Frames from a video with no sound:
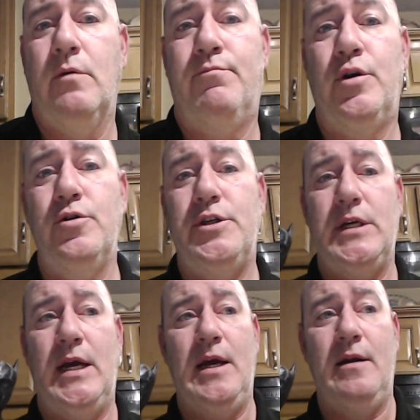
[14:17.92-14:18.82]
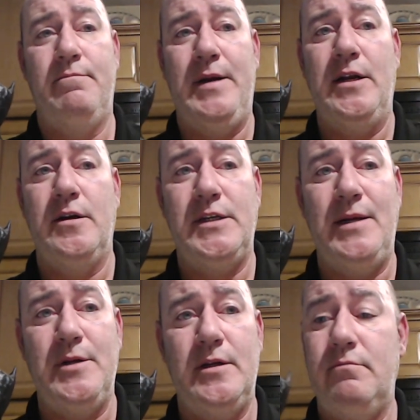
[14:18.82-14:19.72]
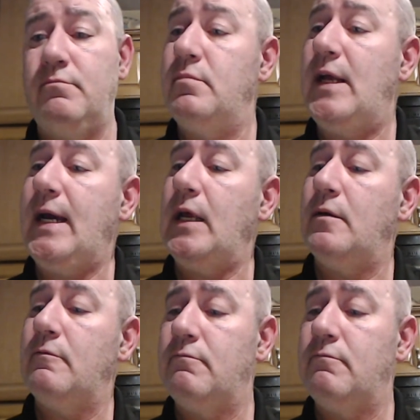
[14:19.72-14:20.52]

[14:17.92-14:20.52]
Bruce and Peter seem to like it.